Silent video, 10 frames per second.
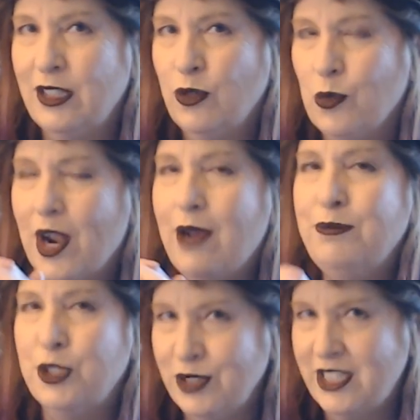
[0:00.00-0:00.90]
when I'm
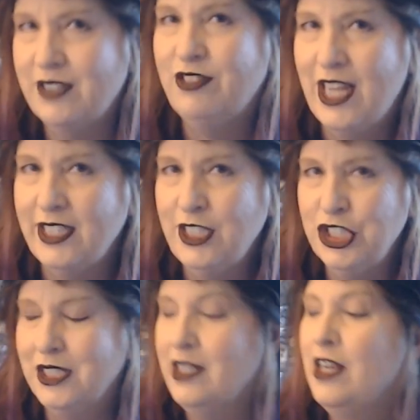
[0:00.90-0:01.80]
doing
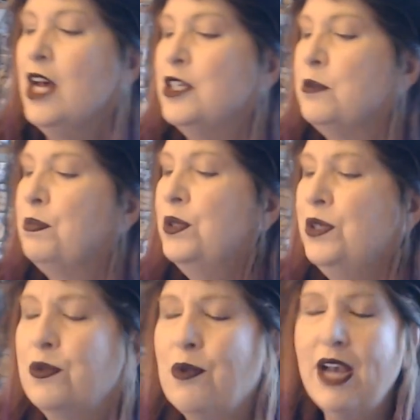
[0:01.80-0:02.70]
divination to put it
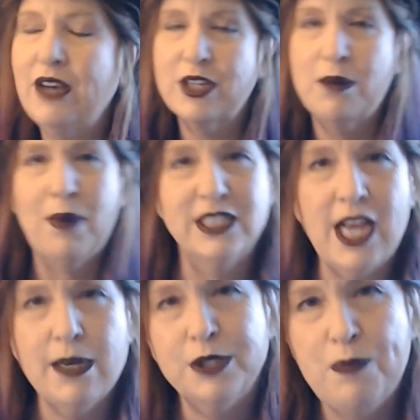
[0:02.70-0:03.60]
around on my
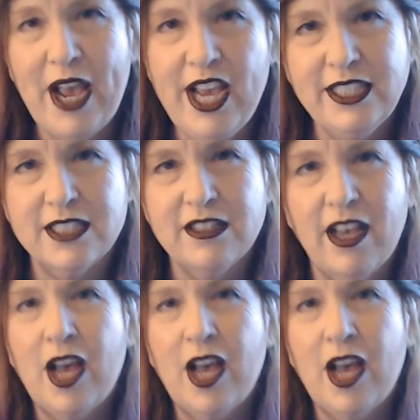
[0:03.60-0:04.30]
table space